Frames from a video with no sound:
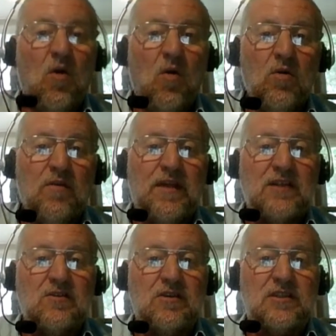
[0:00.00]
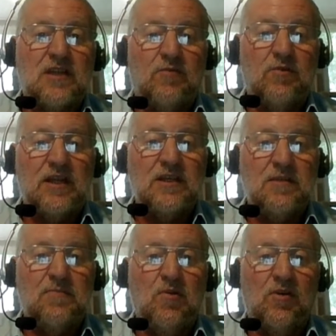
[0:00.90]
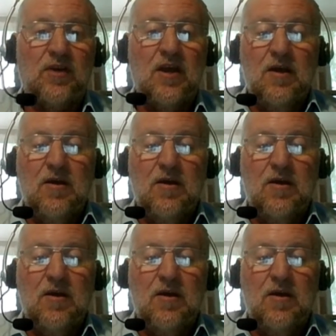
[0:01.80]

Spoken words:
all of that sort of stuff really is important.